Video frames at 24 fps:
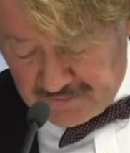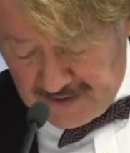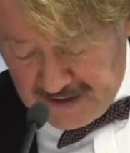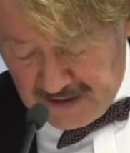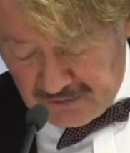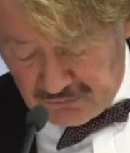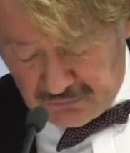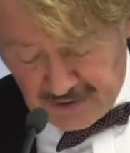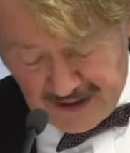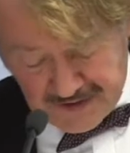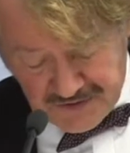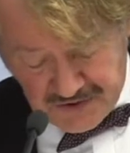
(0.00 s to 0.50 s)
and
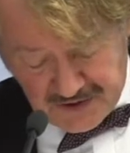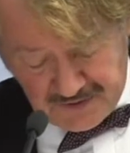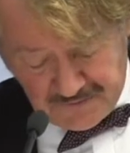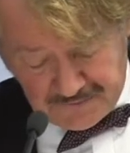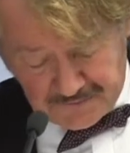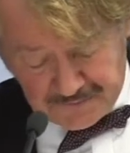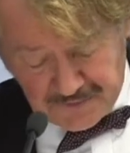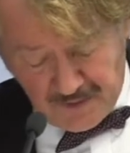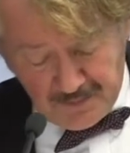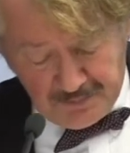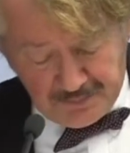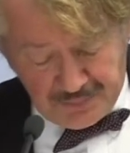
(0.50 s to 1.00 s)
freeing Russia
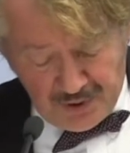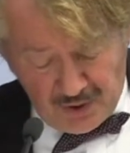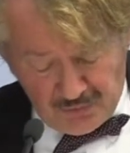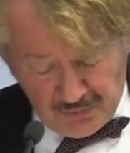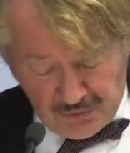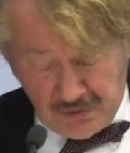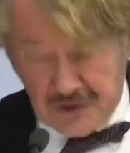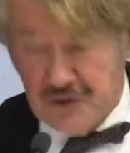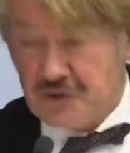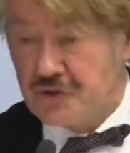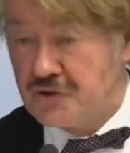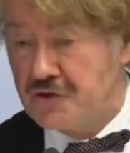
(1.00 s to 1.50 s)
from
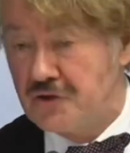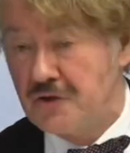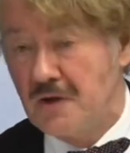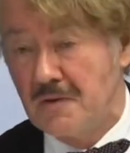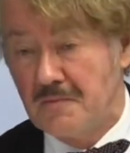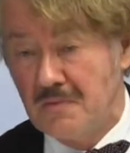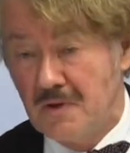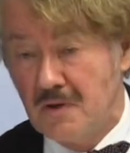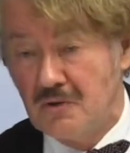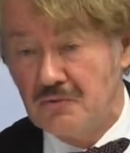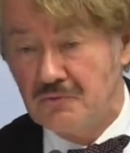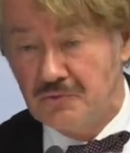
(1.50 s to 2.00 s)
Polish
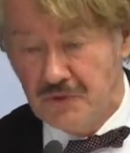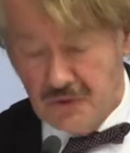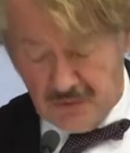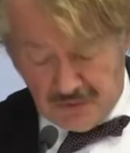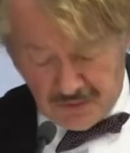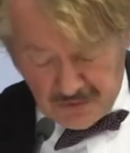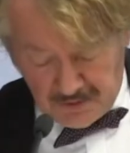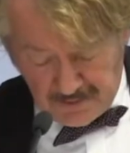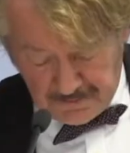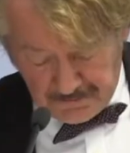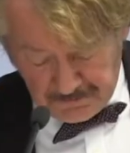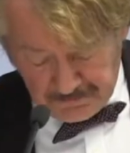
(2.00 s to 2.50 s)

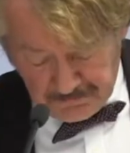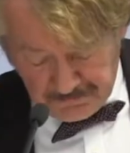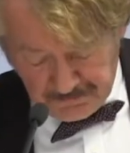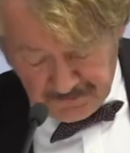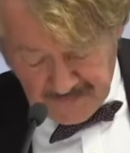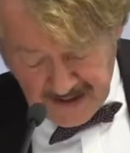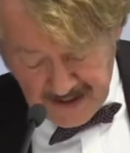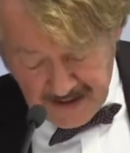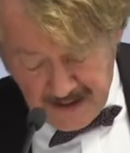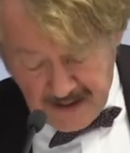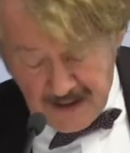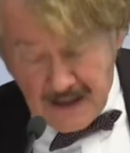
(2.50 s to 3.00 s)
rule.
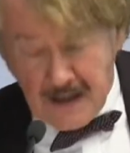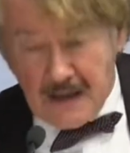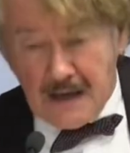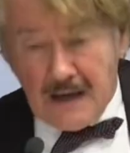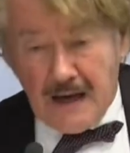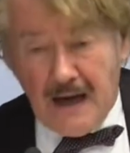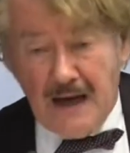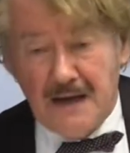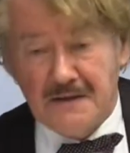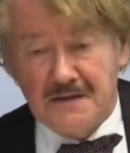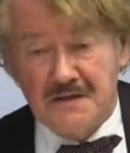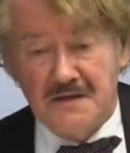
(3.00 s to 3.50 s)

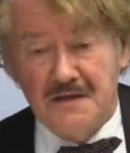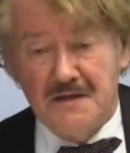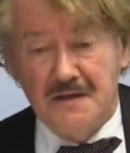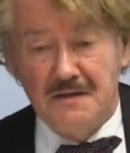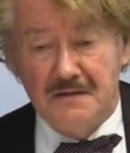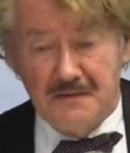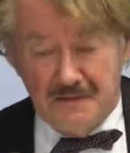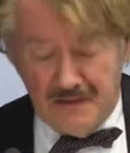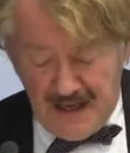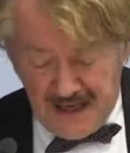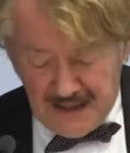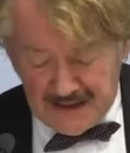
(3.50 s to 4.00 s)

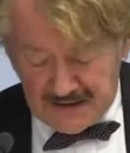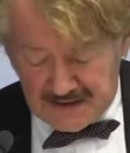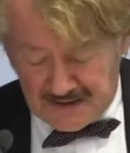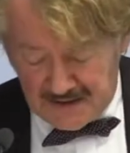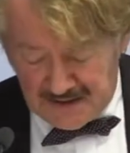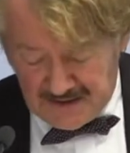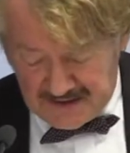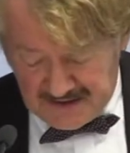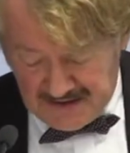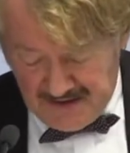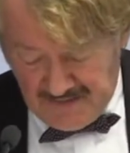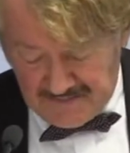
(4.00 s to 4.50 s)
Until
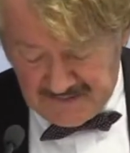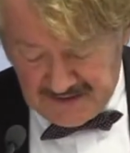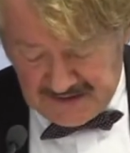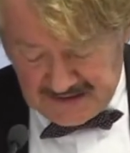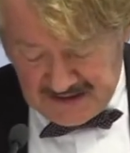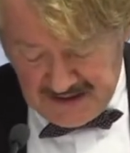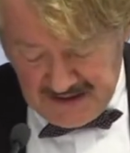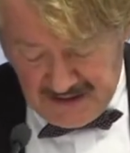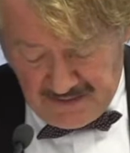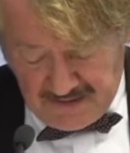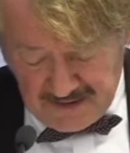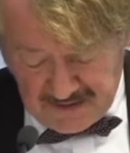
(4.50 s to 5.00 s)

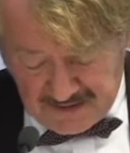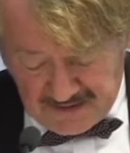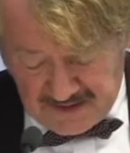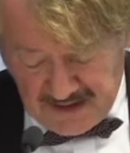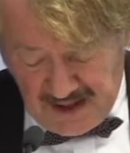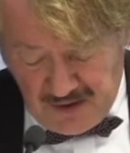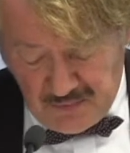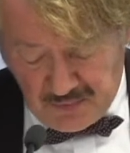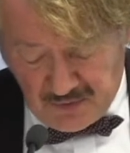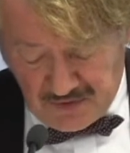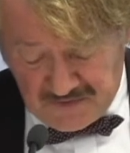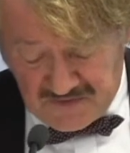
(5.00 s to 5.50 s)
1917, this
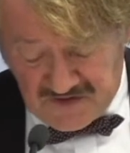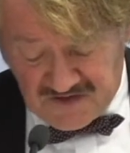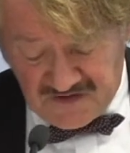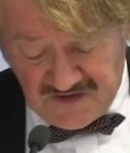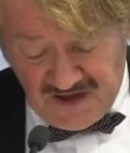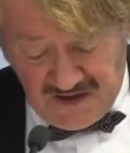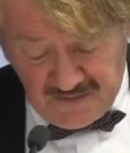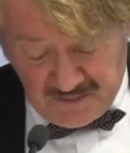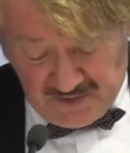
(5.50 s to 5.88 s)
day was